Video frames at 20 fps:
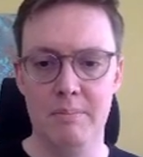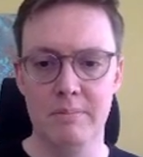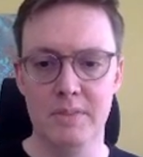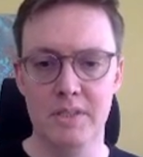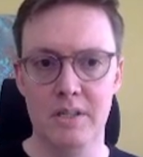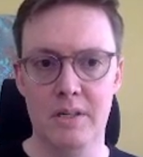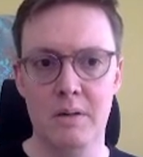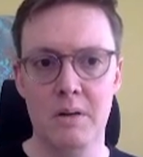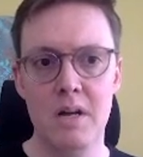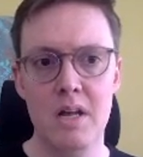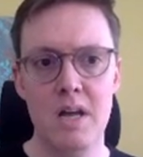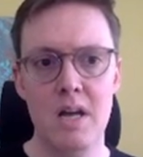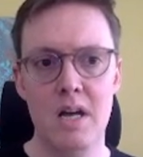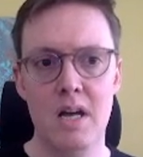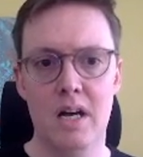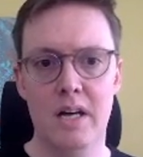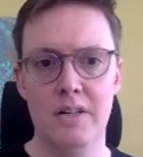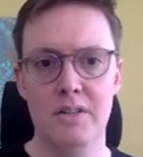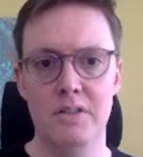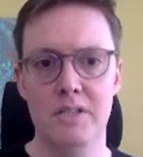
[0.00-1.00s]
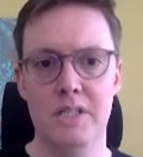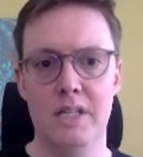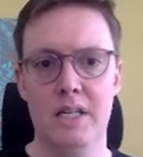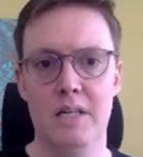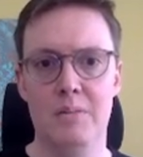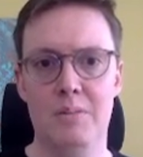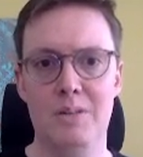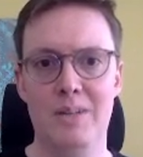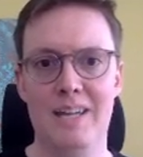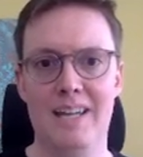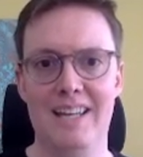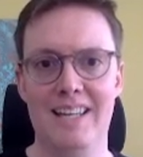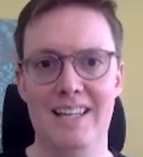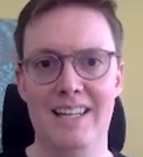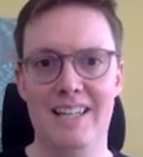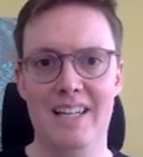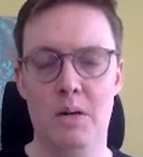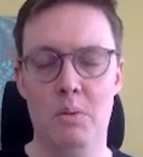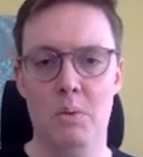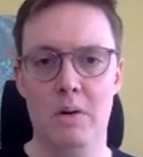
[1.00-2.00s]
So understandable
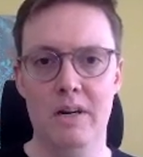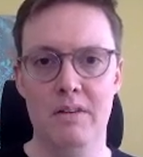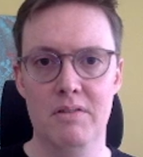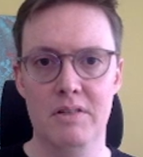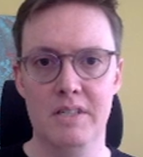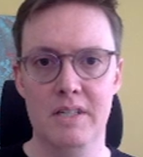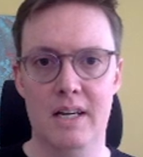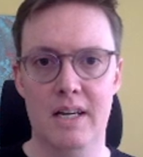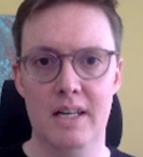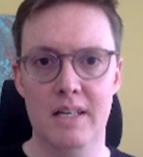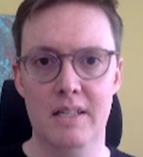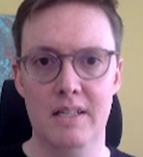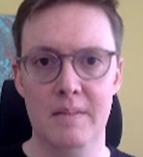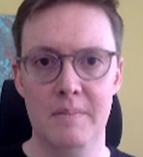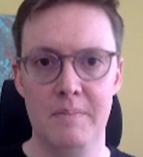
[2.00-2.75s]
that white resigned.